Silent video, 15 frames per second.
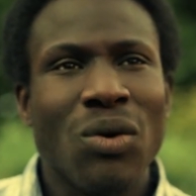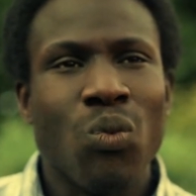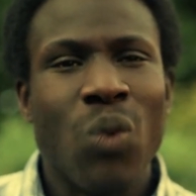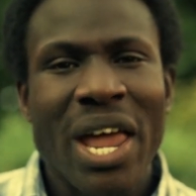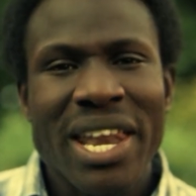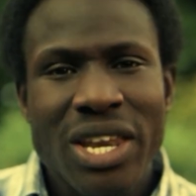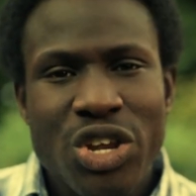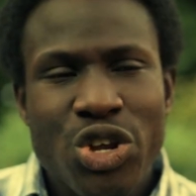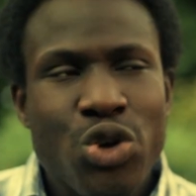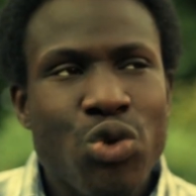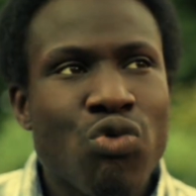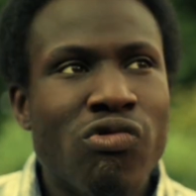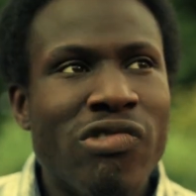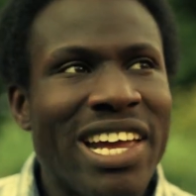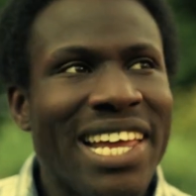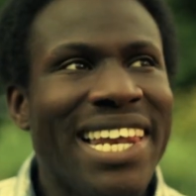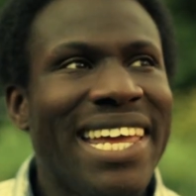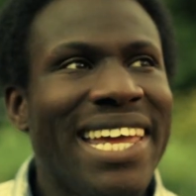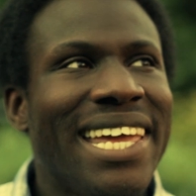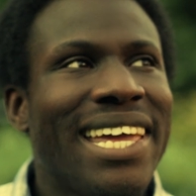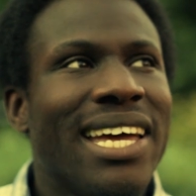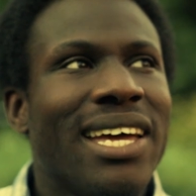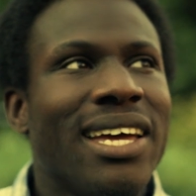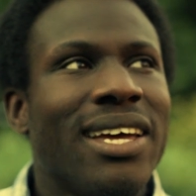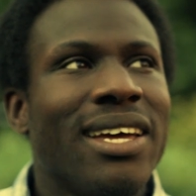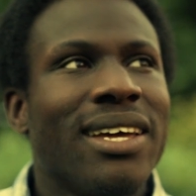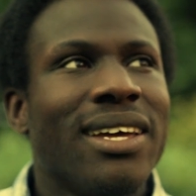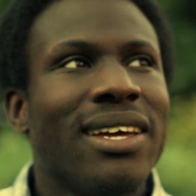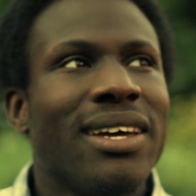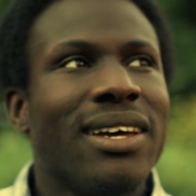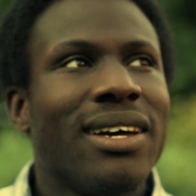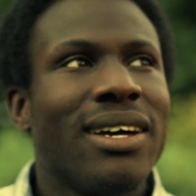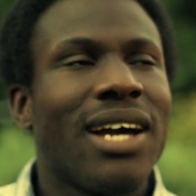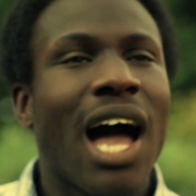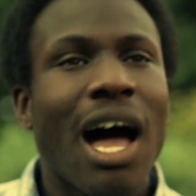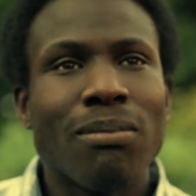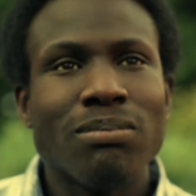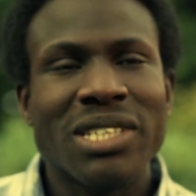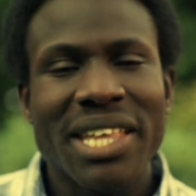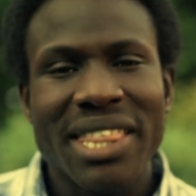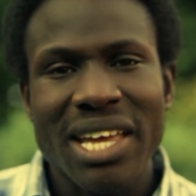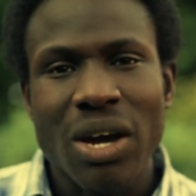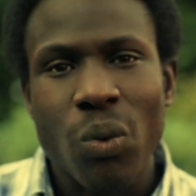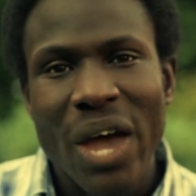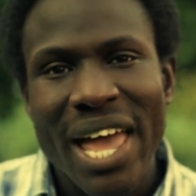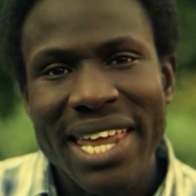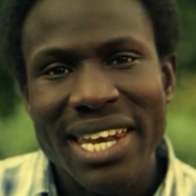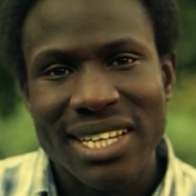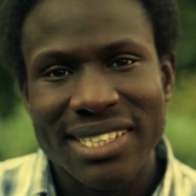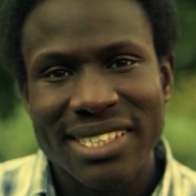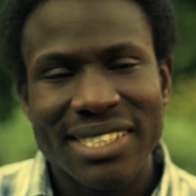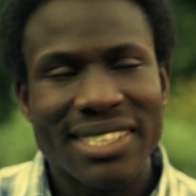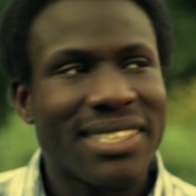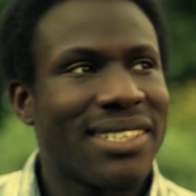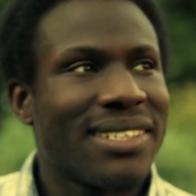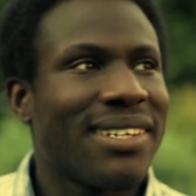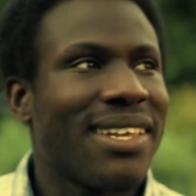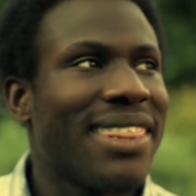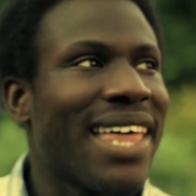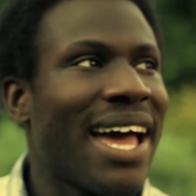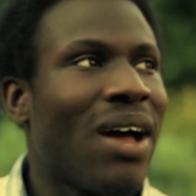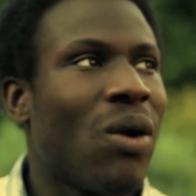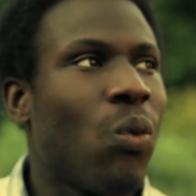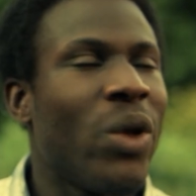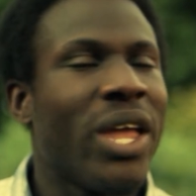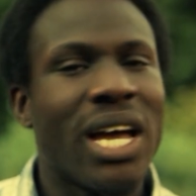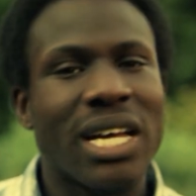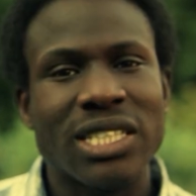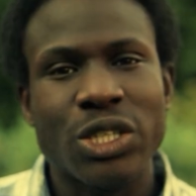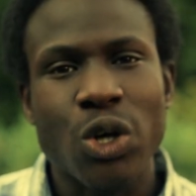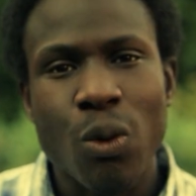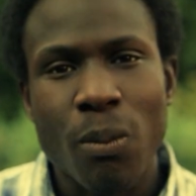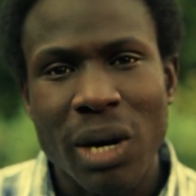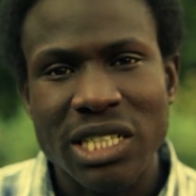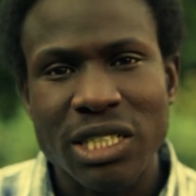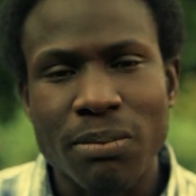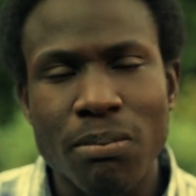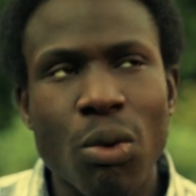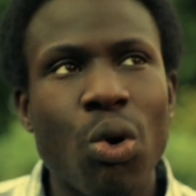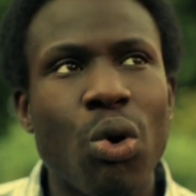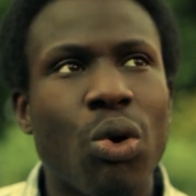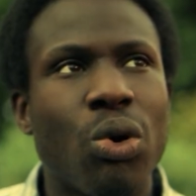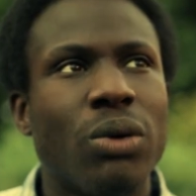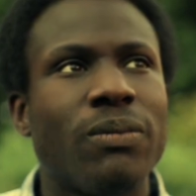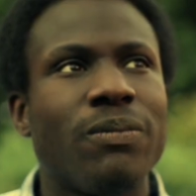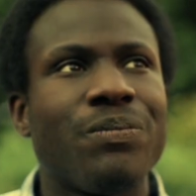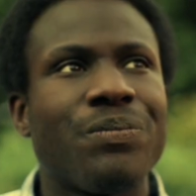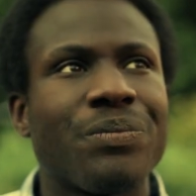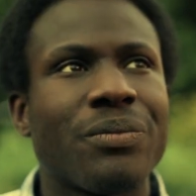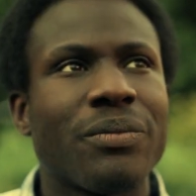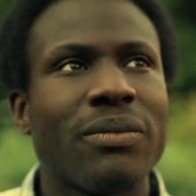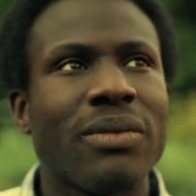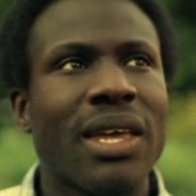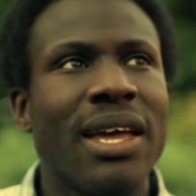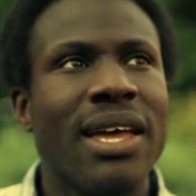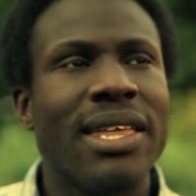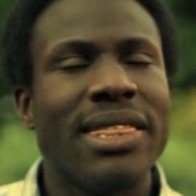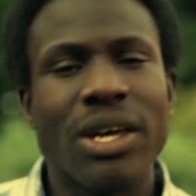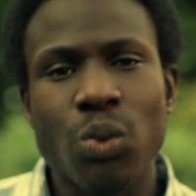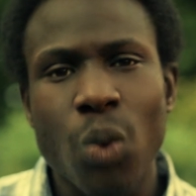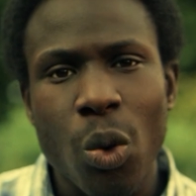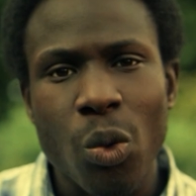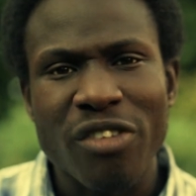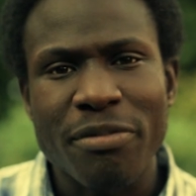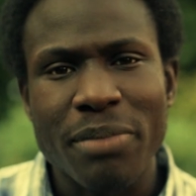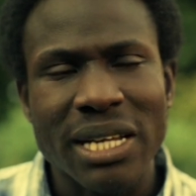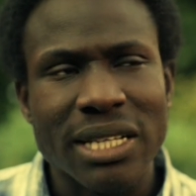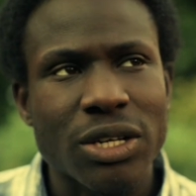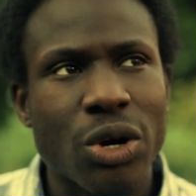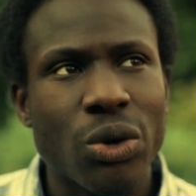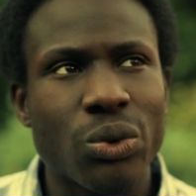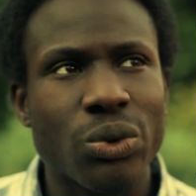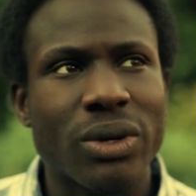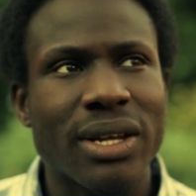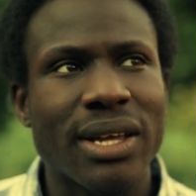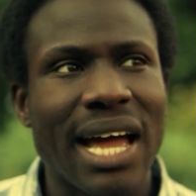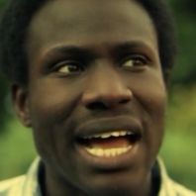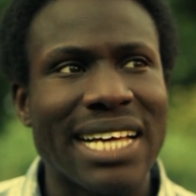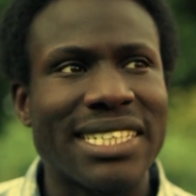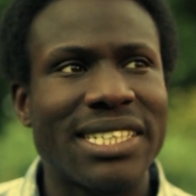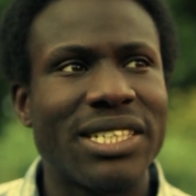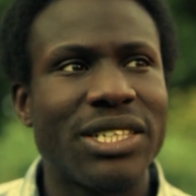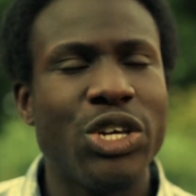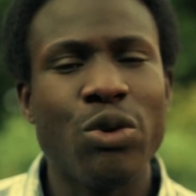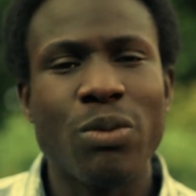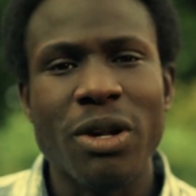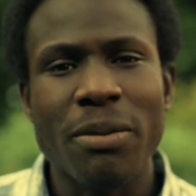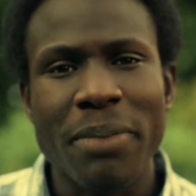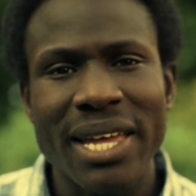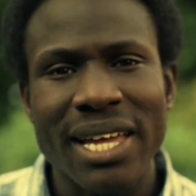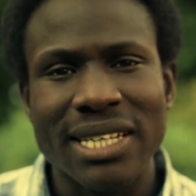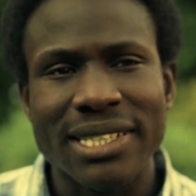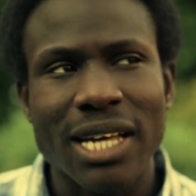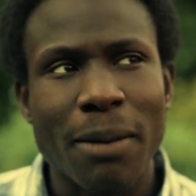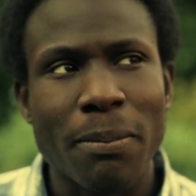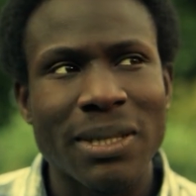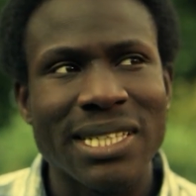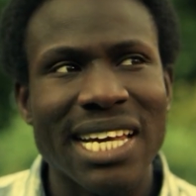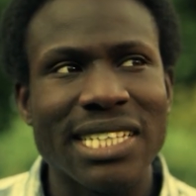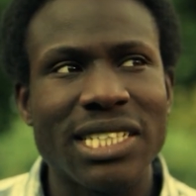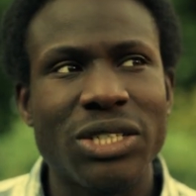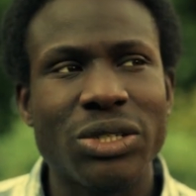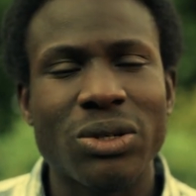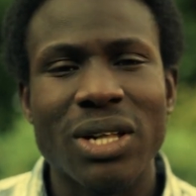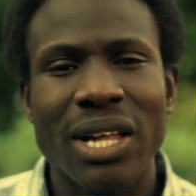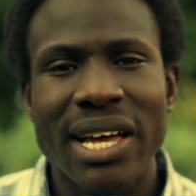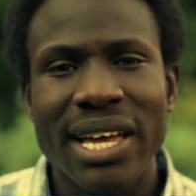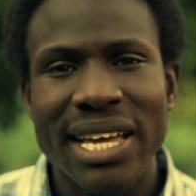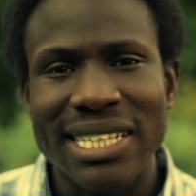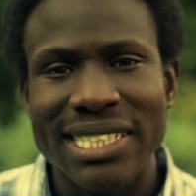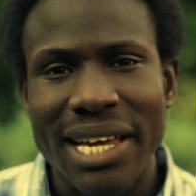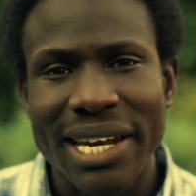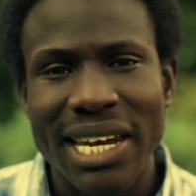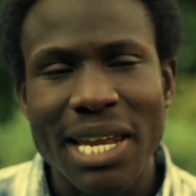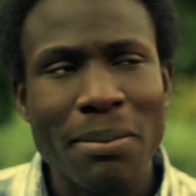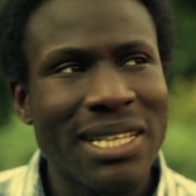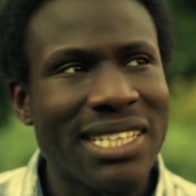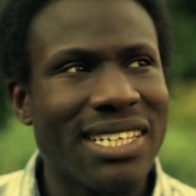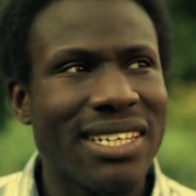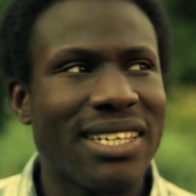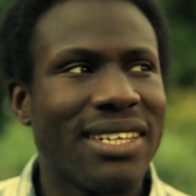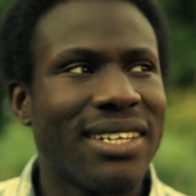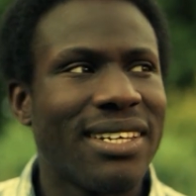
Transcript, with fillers: when you really come to the awareness that we are so much more than what we've been told. As human beings, our potential is unlimited.